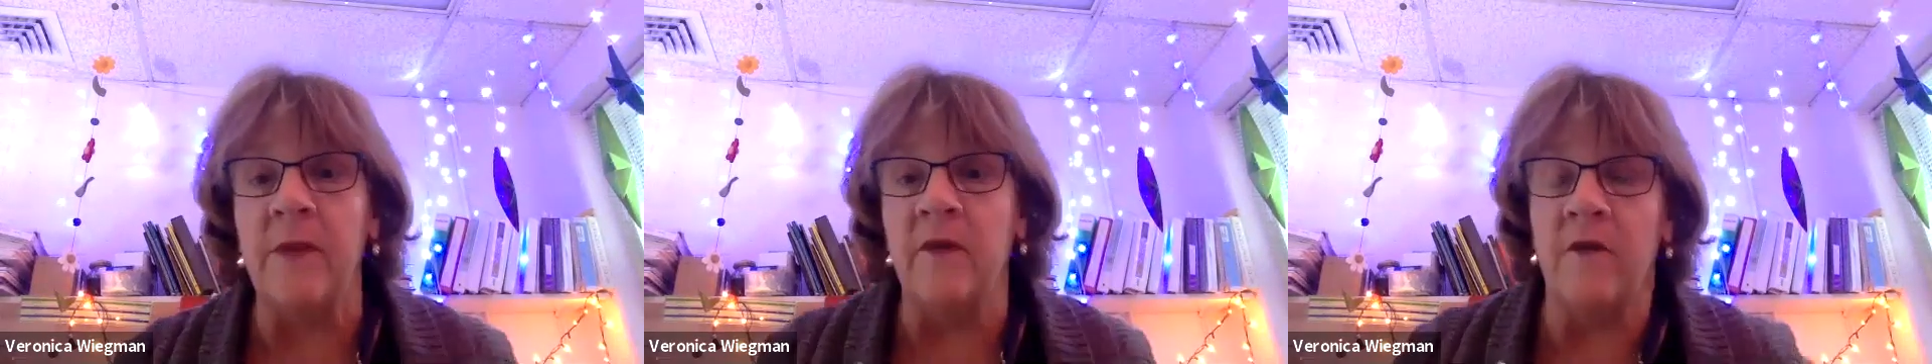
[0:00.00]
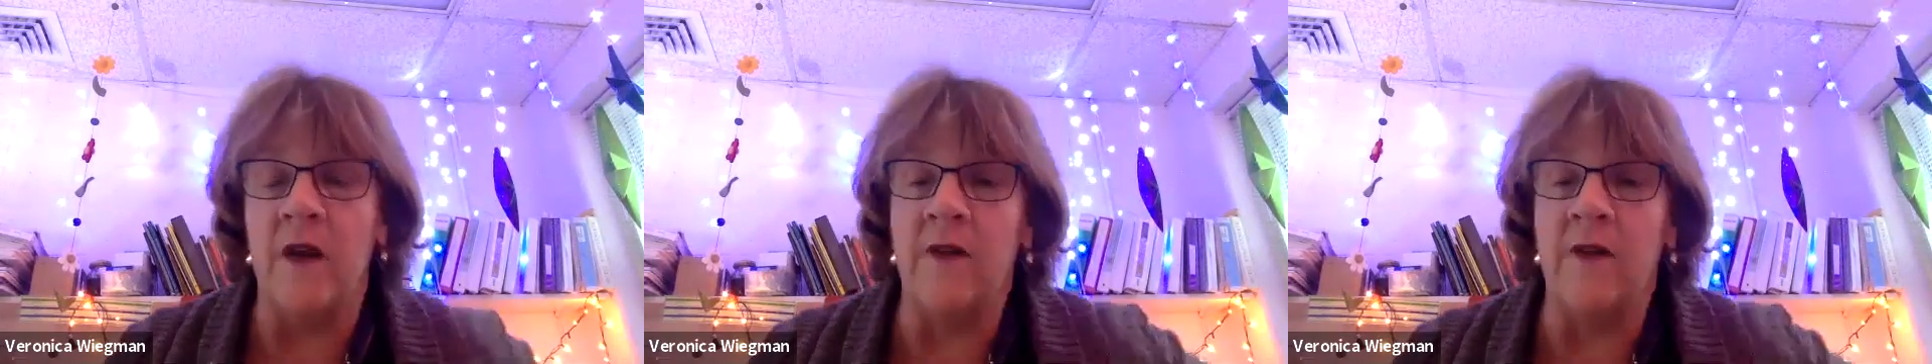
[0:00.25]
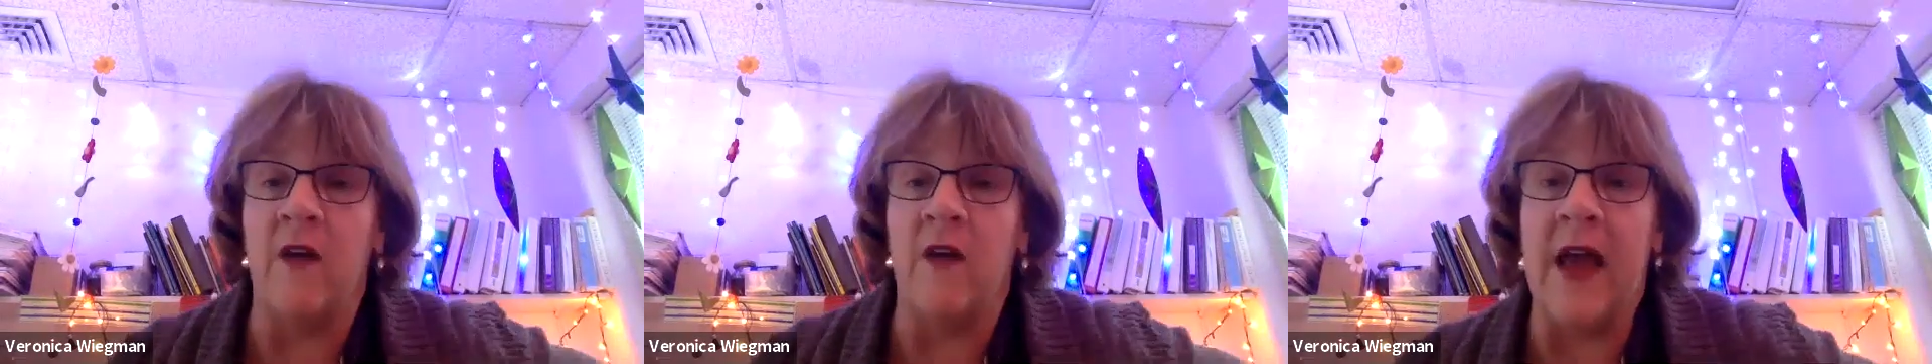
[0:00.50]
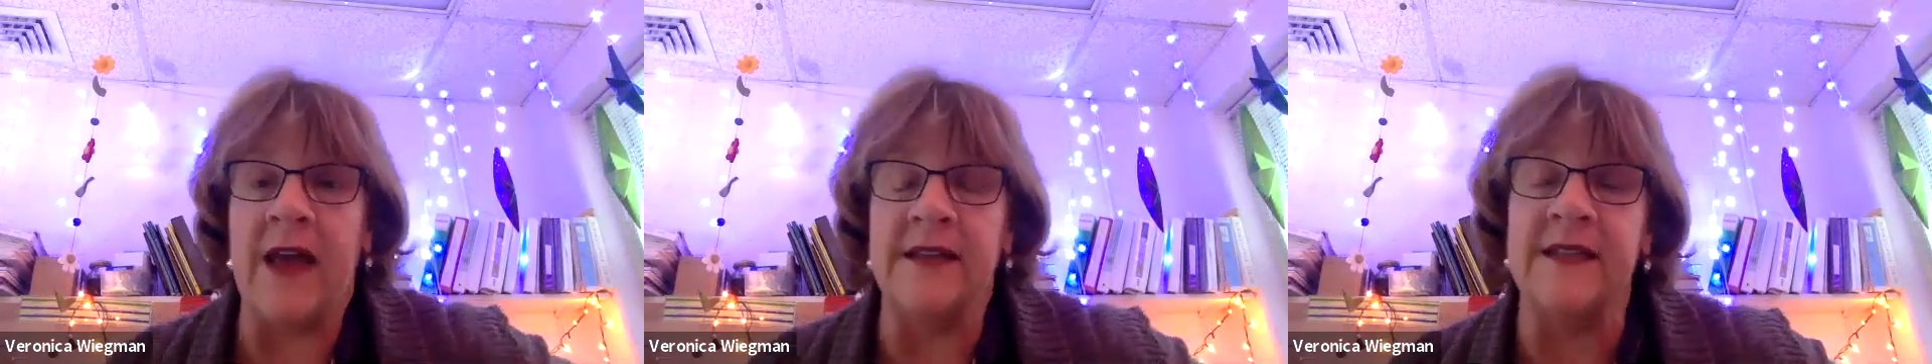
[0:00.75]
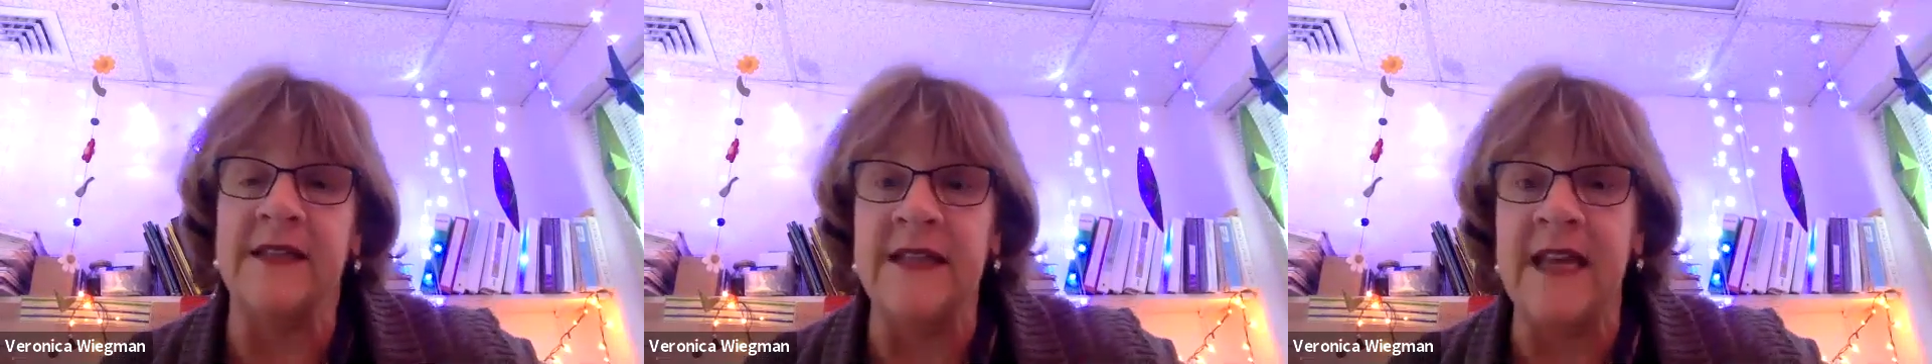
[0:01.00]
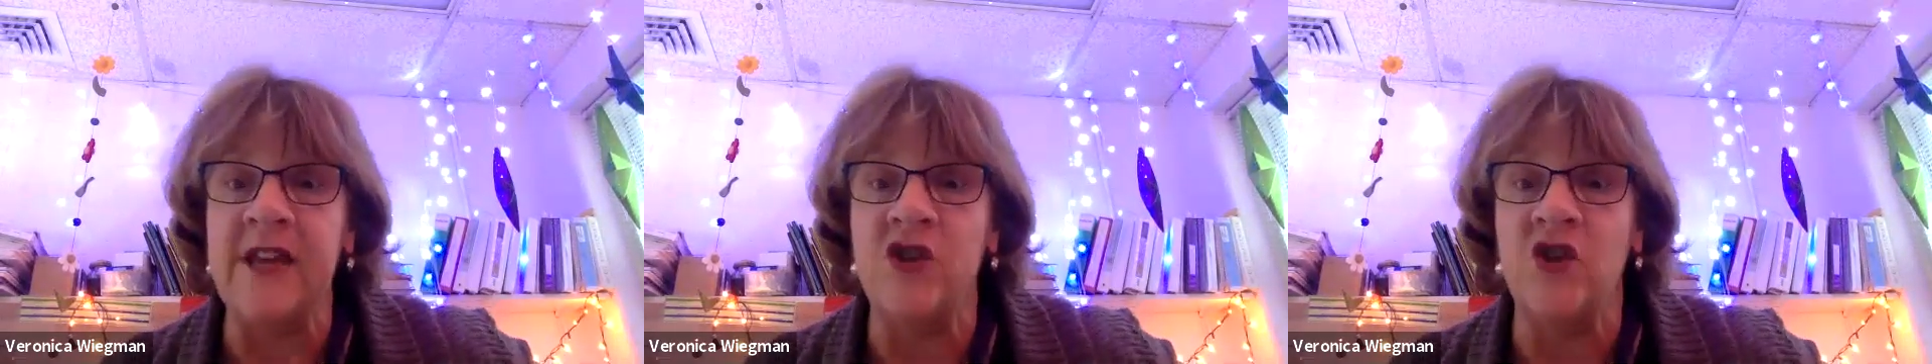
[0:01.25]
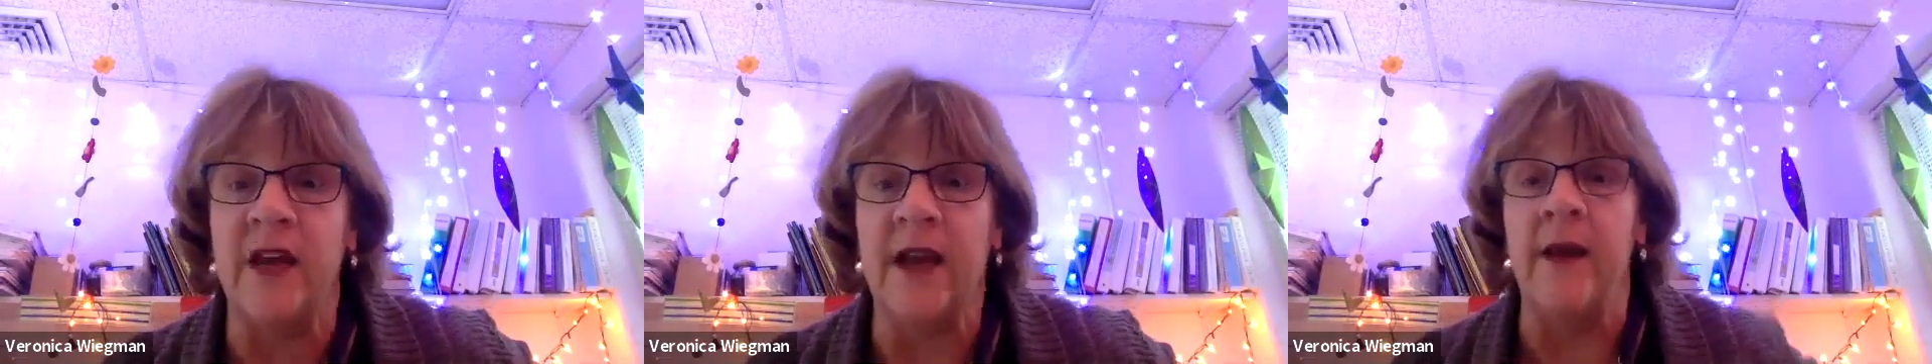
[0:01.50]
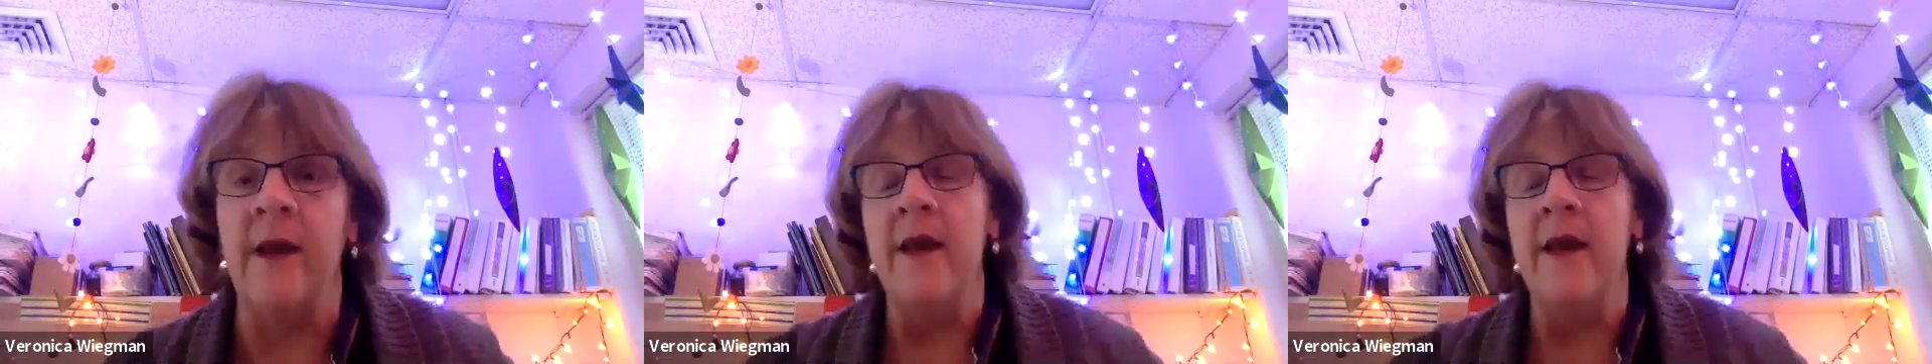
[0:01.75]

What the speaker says: in front of a class and teaching.